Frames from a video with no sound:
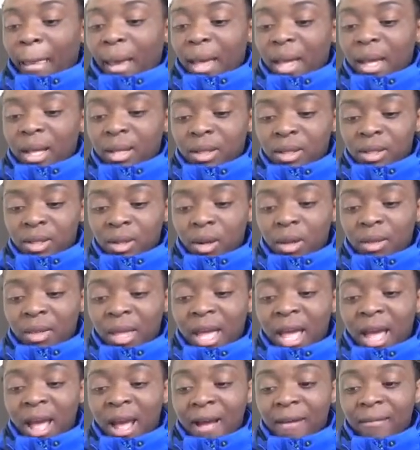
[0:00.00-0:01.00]
And
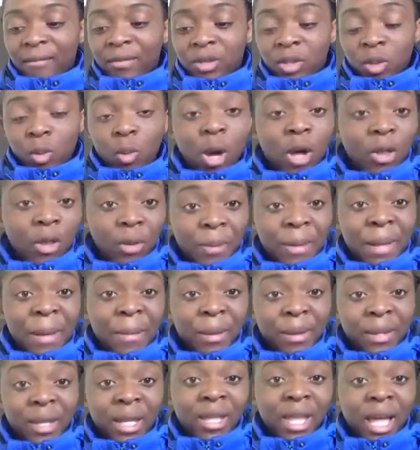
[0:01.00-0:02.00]
they have 2 other
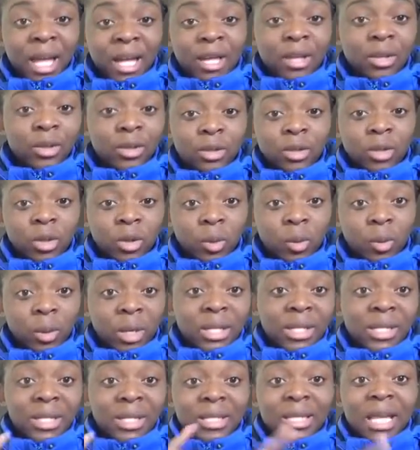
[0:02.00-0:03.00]
people that they can do
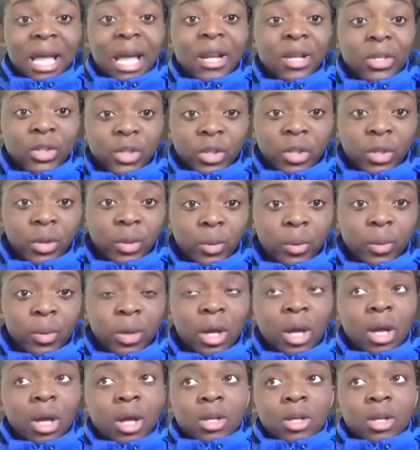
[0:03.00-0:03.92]
instead of you.